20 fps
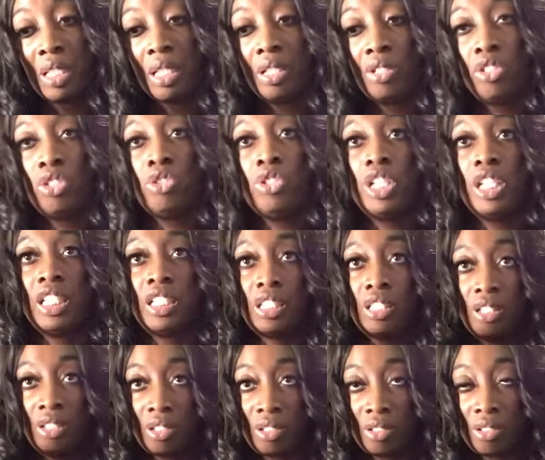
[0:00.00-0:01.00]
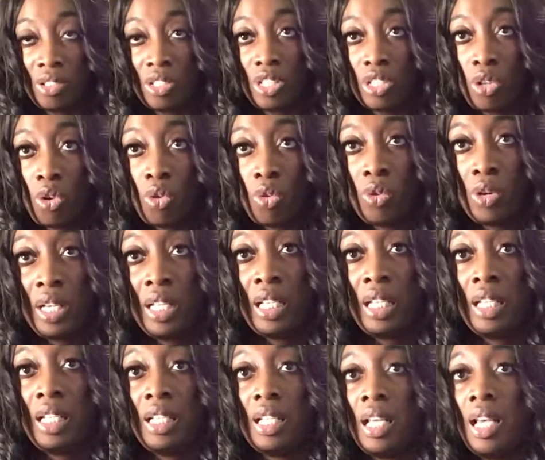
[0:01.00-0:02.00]
You get to
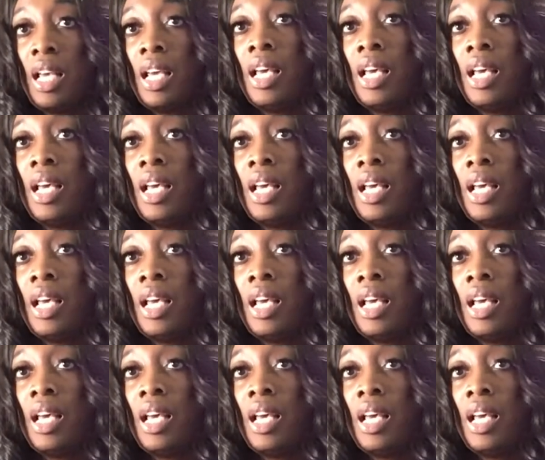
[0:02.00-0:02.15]
sewing